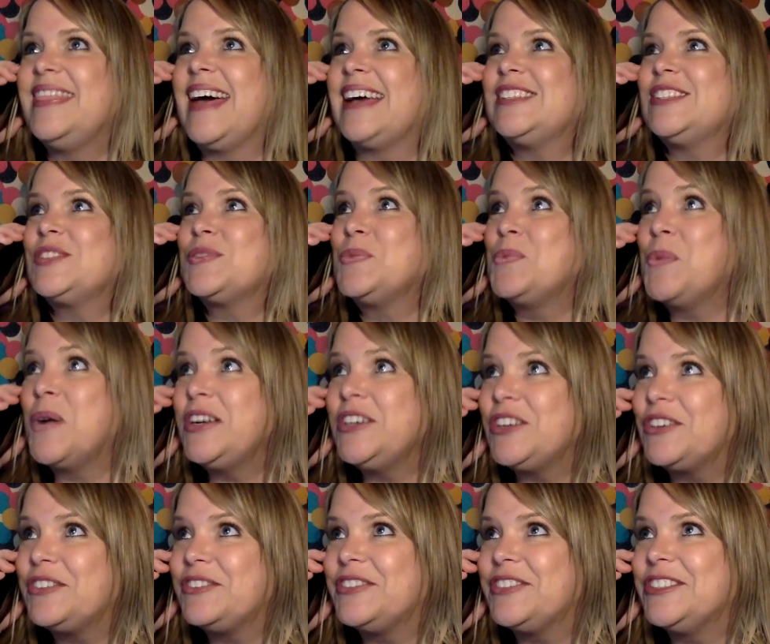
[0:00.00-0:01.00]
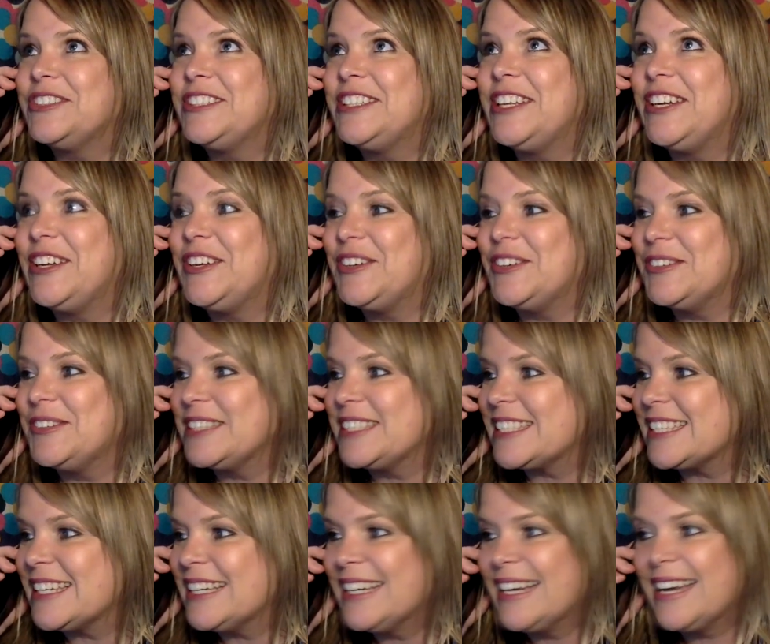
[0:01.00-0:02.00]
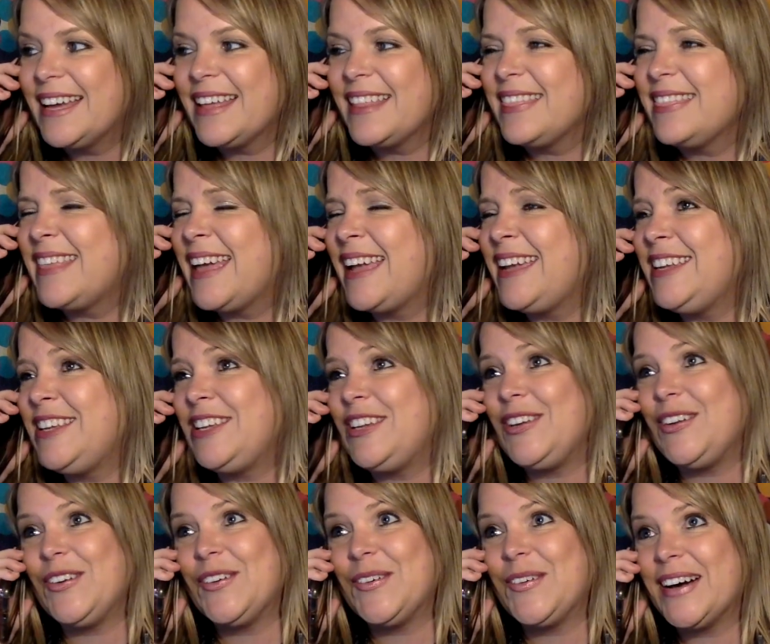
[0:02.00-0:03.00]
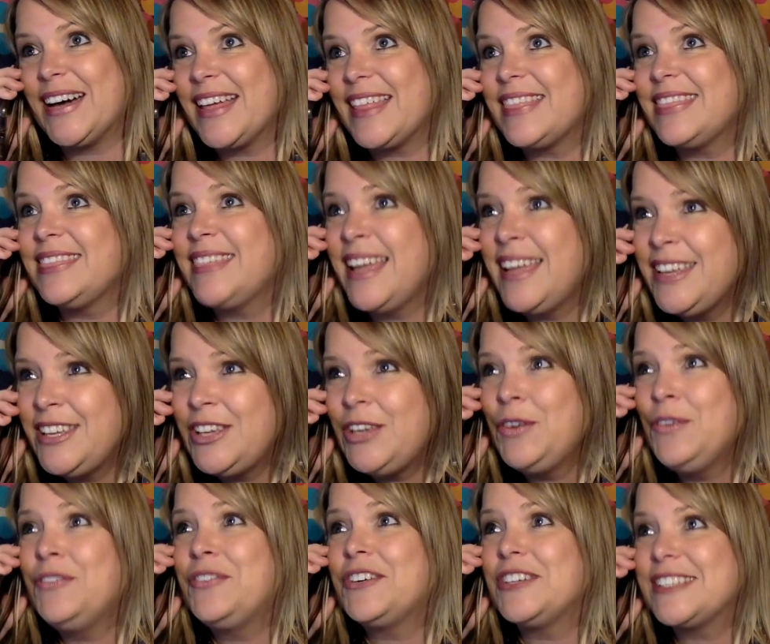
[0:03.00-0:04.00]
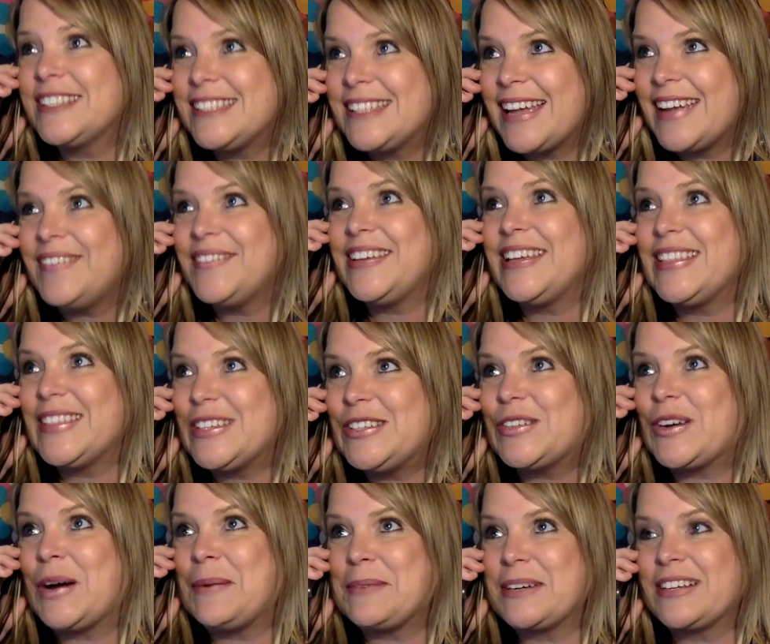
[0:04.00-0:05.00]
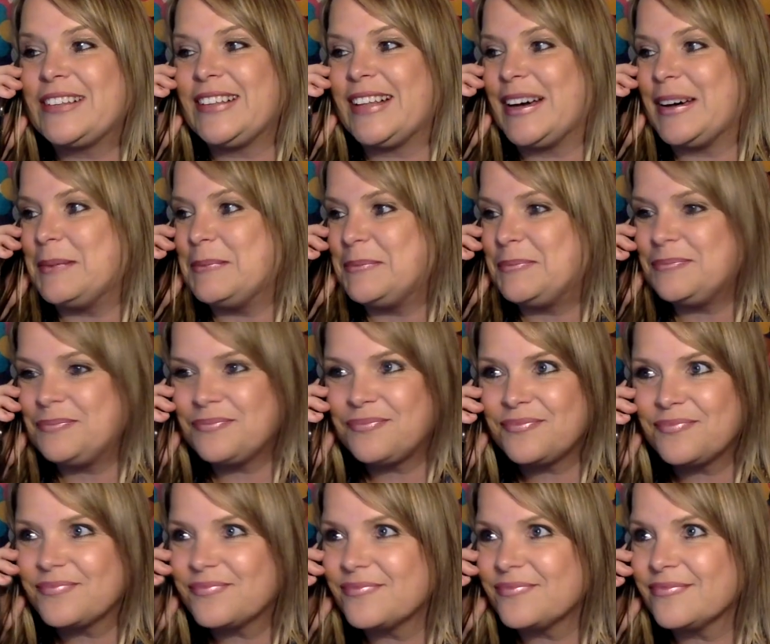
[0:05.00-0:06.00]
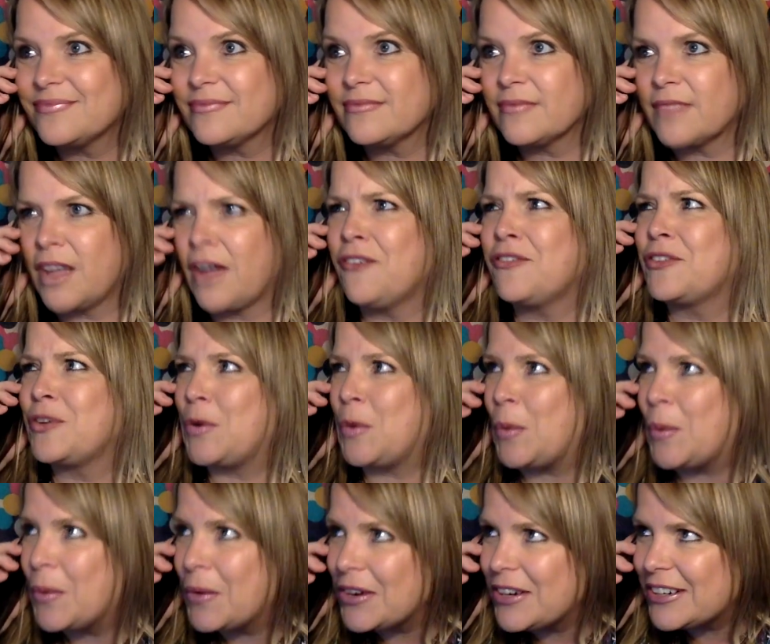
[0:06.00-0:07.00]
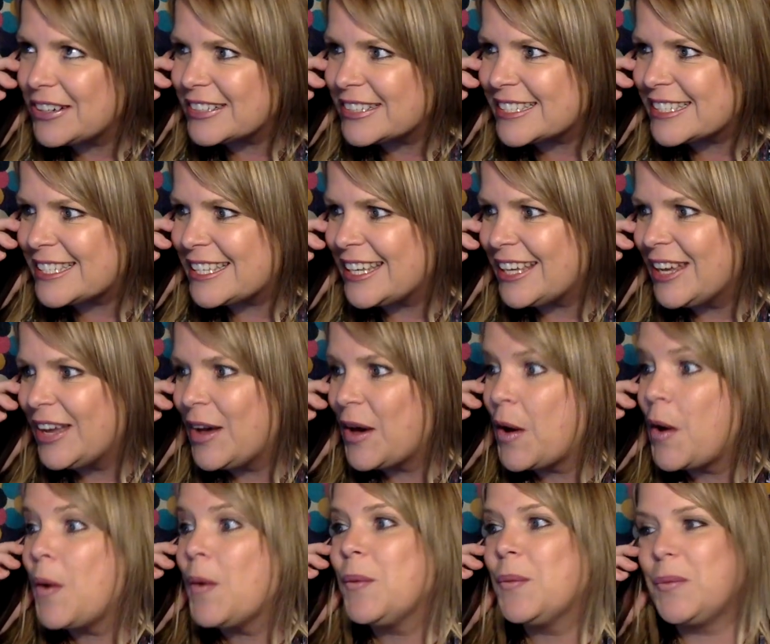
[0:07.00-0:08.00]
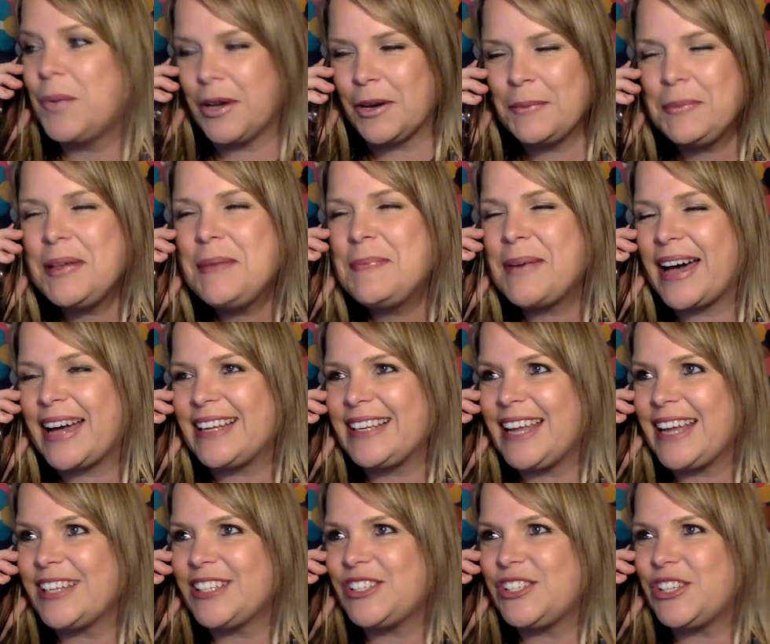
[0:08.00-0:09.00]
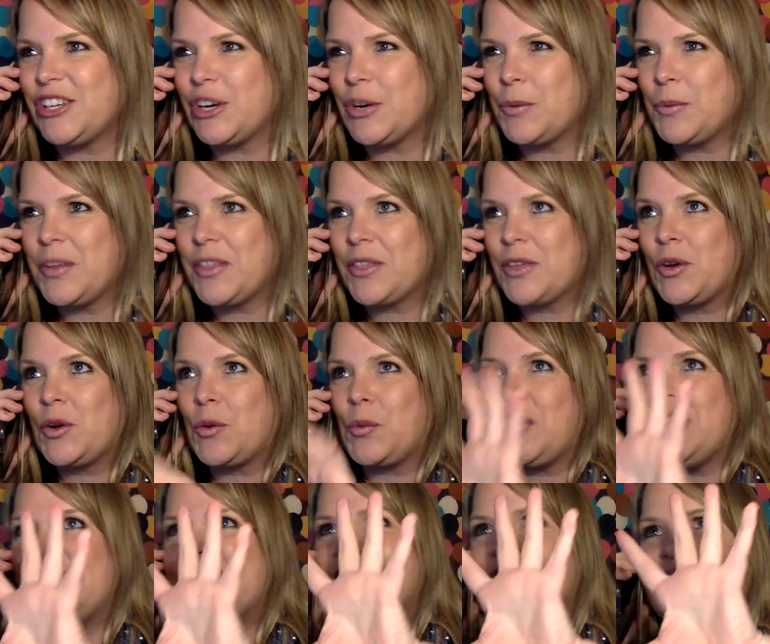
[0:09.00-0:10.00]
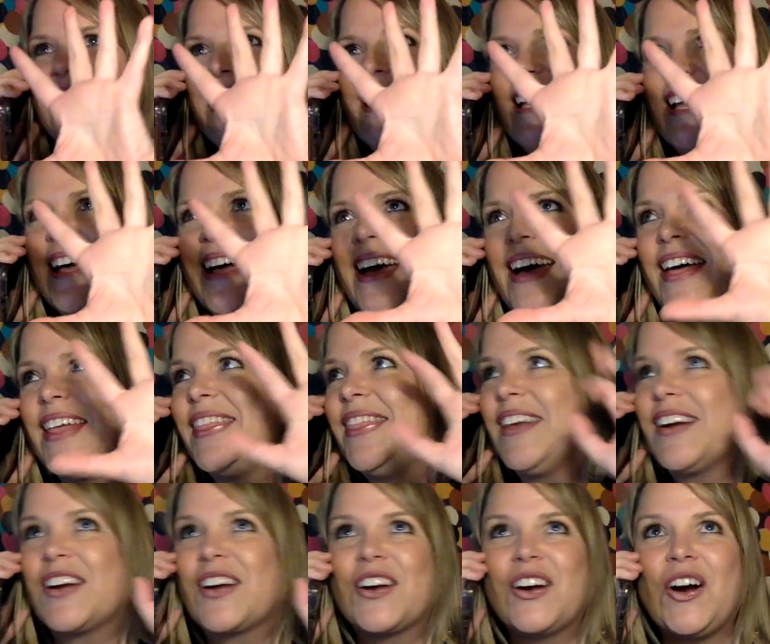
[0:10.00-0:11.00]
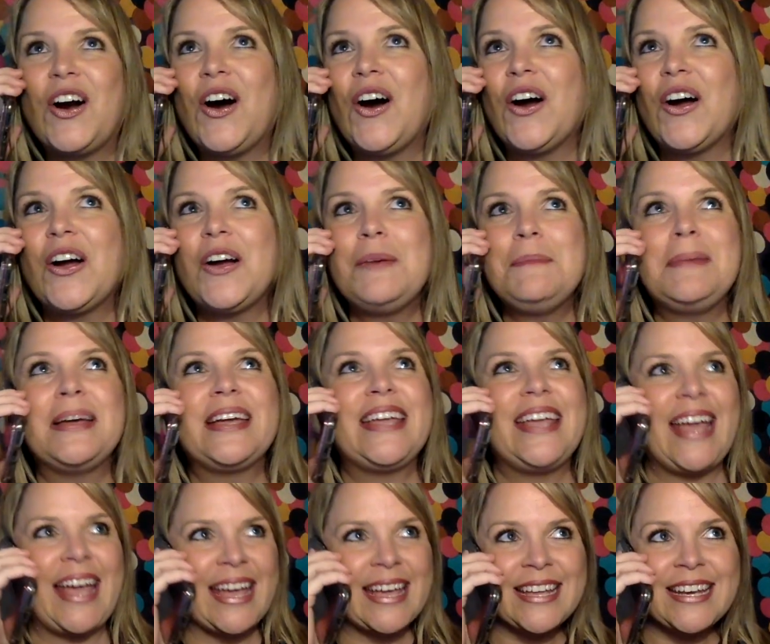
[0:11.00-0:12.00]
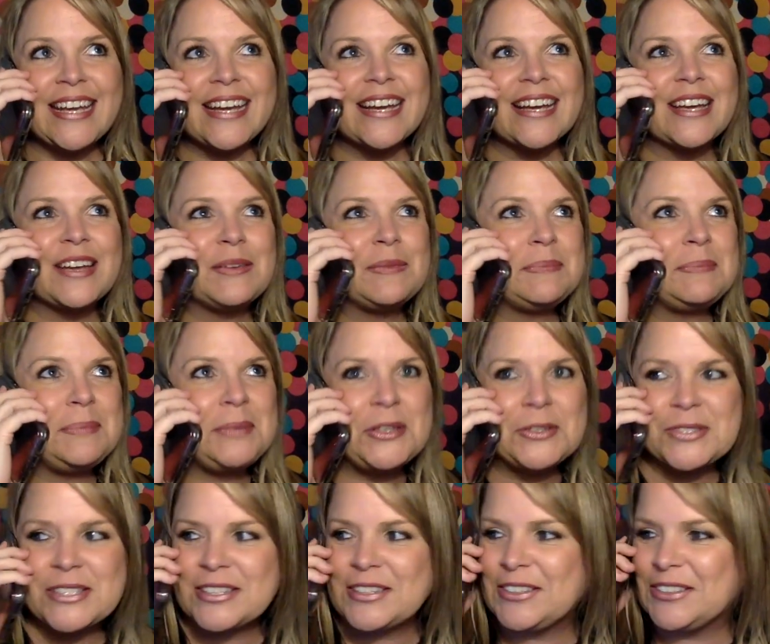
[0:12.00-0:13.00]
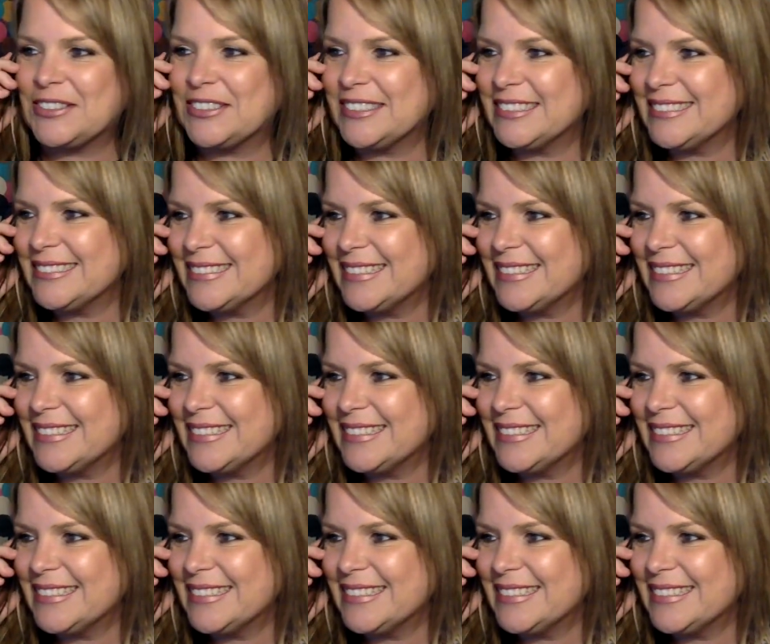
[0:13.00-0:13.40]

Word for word: That's wonderful news. Thank you. Thank you for saving the drama club. Of course. We'll be back next year with Greasy, the car mechanic musical.